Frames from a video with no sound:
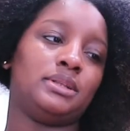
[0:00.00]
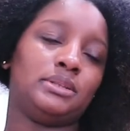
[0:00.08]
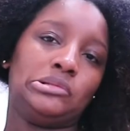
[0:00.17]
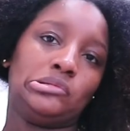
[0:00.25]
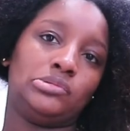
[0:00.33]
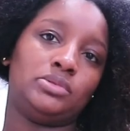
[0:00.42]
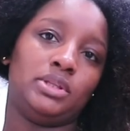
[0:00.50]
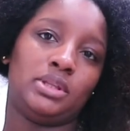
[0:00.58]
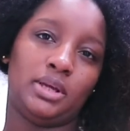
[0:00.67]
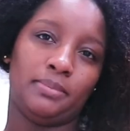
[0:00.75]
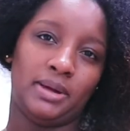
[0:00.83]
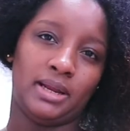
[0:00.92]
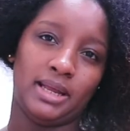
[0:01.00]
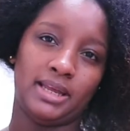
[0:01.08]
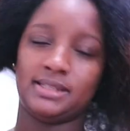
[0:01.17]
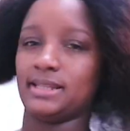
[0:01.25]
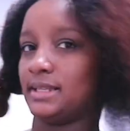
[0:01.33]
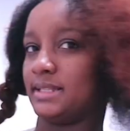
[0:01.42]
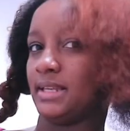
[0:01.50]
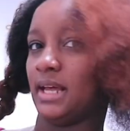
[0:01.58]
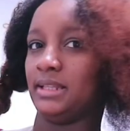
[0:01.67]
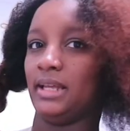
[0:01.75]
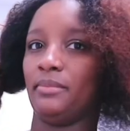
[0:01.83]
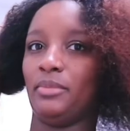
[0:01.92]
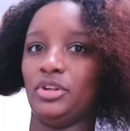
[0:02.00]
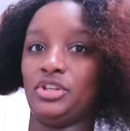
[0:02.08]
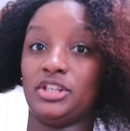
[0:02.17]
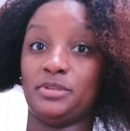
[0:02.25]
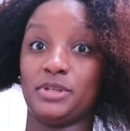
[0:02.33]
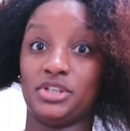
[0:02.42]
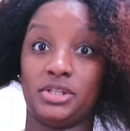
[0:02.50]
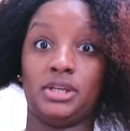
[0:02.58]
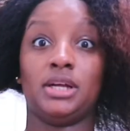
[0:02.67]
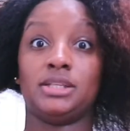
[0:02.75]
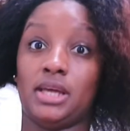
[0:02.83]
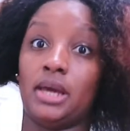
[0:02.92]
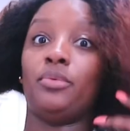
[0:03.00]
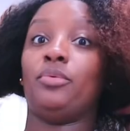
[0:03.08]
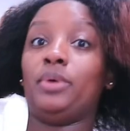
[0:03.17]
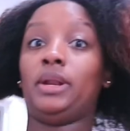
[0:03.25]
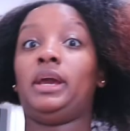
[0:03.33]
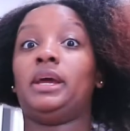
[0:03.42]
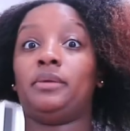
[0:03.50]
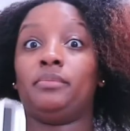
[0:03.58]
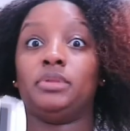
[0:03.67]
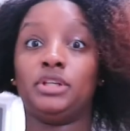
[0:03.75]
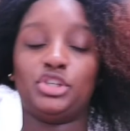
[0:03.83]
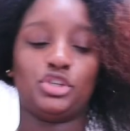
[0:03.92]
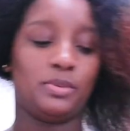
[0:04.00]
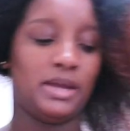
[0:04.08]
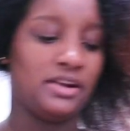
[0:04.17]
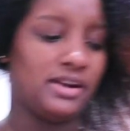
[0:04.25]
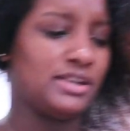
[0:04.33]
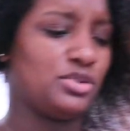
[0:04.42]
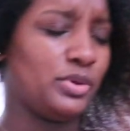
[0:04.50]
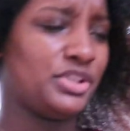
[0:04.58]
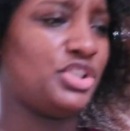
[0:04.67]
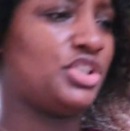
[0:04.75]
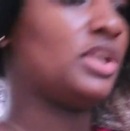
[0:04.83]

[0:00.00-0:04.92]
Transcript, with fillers: let me think about it, I guess that's not that much, especially because I went ahead and bleached my hair, which